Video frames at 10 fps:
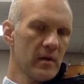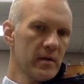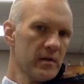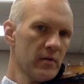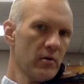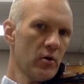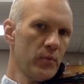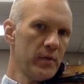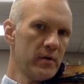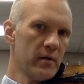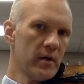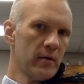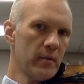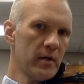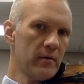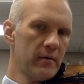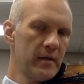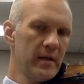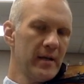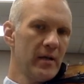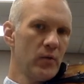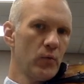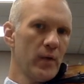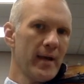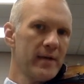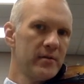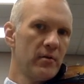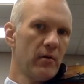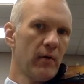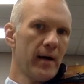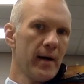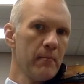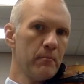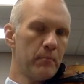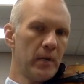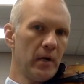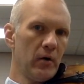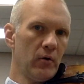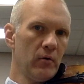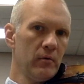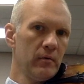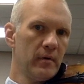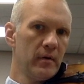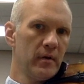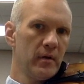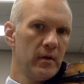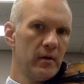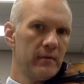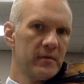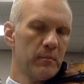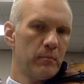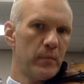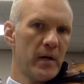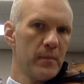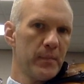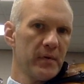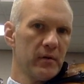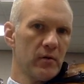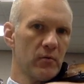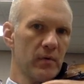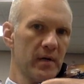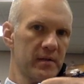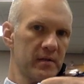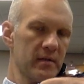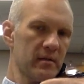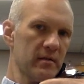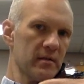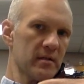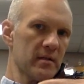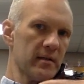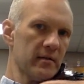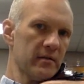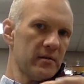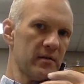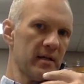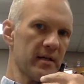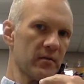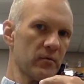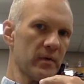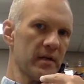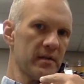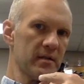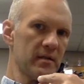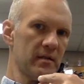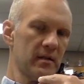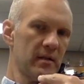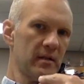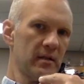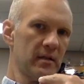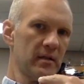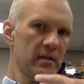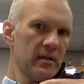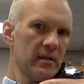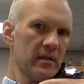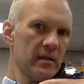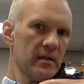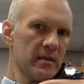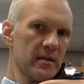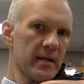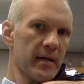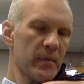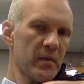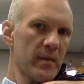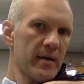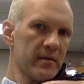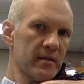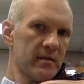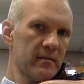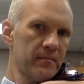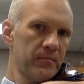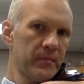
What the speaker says: Okay, so open your elbow. As you go up bow, you have to bump your wrist just a little. Do you see how the wrist is the top of the mountain?